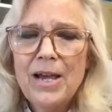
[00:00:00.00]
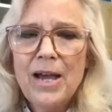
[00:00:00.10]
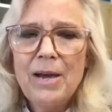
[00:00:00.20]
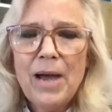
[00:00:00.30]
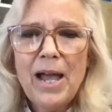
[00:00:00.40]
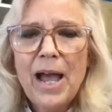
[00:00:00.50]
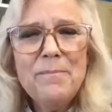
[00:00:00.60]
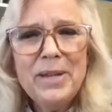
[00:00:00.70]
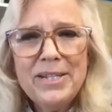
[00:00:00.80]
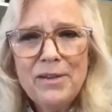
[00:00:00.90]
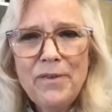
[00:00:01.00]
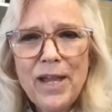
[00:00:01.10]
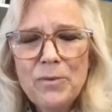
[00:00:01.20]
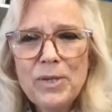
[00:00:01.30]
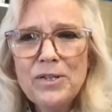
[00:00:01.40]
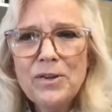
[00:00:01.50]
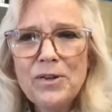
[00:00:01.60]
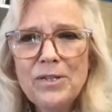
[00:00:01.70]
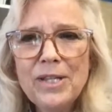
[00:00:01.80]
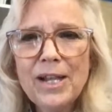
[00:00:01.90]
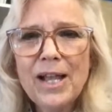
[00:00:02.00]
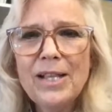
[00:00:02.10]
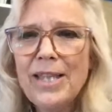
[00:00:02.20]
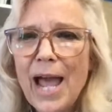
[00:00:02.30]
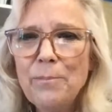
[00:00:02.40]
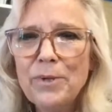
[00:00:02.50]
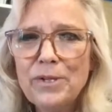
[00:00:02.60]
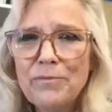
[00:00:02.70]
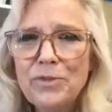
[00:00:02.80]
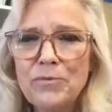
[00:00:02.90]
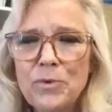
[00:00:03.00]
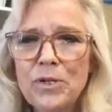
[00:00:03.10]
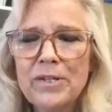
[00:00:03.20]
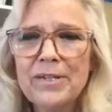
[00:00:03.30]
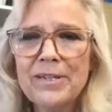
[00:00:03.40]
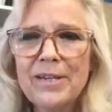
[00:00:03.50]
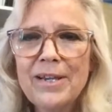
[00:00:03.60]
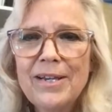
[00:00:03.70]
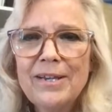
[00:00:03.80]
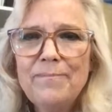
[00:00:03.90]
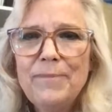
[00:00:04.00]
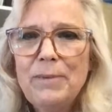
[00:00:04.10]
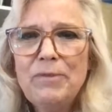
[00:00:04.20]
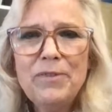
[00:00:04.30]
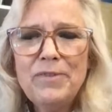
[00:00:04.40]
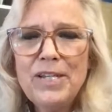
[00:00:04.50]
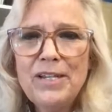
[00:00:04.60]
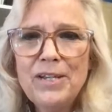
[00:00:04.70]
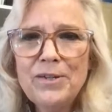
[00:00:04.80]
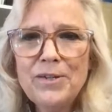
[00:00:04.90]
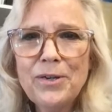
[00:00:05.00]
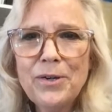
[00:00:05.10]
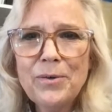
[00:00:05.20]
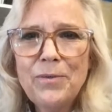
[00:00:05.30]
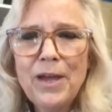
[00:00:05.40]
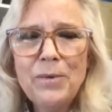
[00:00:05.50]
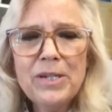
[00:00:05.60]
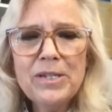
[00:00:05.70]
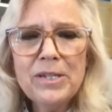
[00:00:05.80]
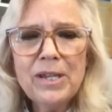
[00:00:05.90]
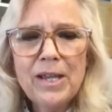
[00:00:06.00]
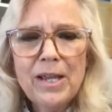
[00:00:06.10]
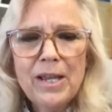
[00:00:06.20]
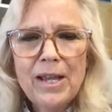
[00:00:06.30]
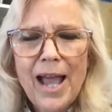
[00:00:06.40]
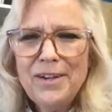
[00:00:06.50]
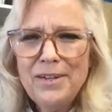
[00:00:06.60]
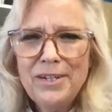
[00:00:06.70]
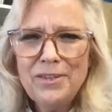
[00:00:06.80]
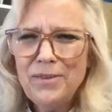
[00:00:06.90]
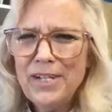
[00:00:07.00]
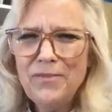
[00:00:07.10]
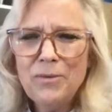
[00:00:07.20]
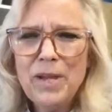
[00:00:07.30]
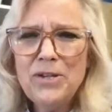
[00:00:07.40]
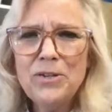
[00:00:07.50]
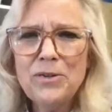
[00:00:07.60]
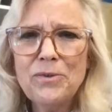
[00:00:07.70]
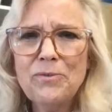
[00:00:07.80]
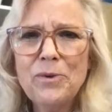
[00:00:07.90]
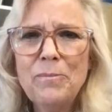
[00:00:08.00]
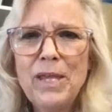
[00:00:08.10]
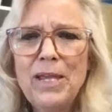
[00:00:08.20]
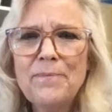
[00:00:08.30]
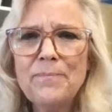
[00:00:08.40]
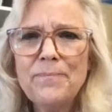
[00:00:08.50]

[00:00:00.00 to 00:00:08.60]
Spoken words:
I myself had what's called a collaborative divorce maybe 15 years ago. That was actually transformational for me.